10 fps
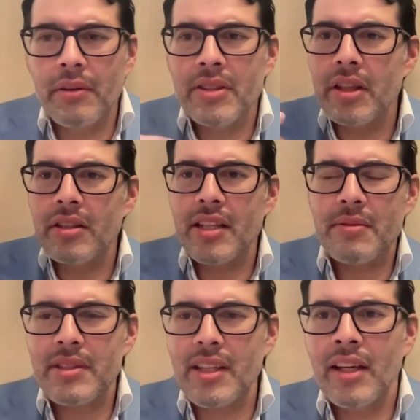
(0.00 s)
It starts
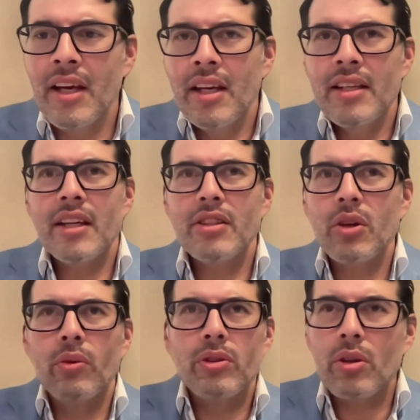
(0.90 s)
asking me, he's like,
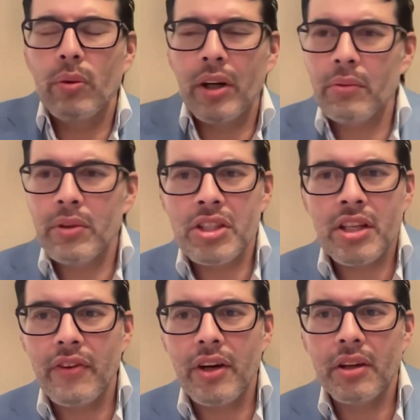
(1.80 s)
so which
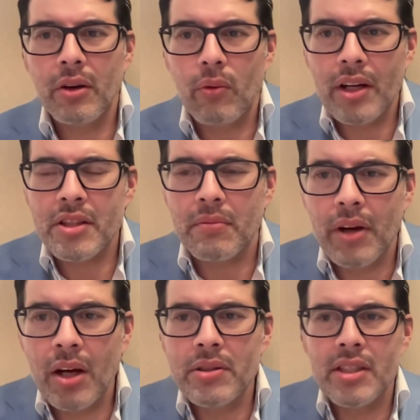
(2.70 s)
TV are you going to watch the most?